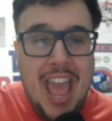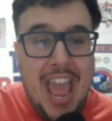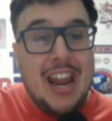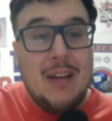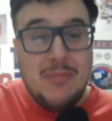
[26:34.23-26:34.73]

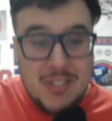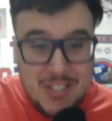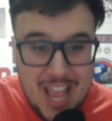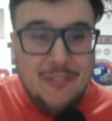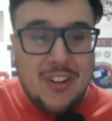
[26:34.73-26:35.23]
And I'm
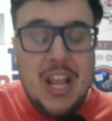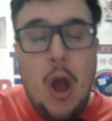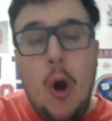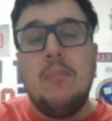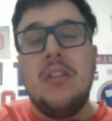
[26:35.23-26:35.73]
definitely
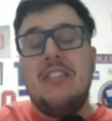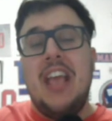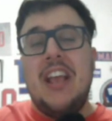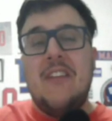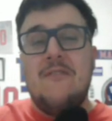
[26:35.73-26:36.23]
hoping that
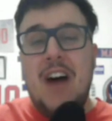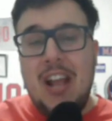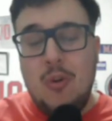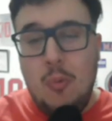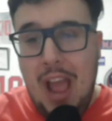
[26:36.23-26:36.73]
they can
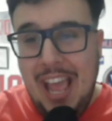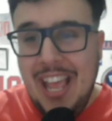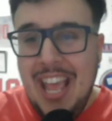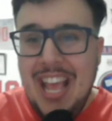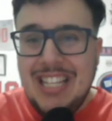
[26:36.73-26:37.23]
find a way
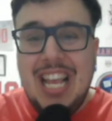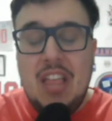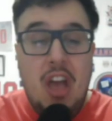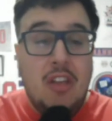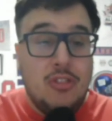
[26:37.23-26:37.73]
to
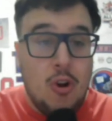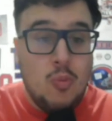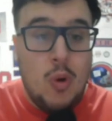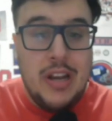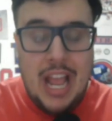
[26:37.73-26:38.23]
get that third
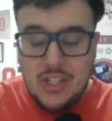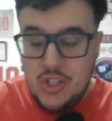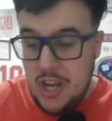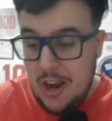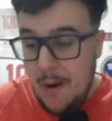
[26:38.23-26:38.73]
one
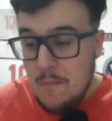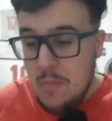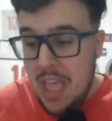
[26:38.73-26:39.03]
next year.